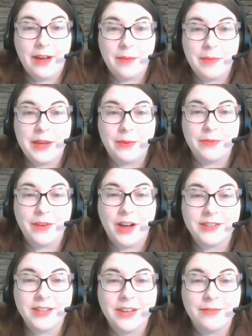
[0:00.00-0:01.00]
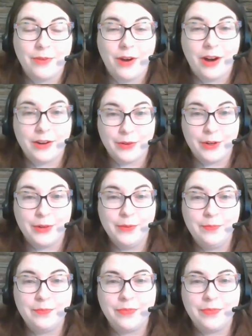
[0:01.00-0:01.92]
how many we've gotten done for our crew.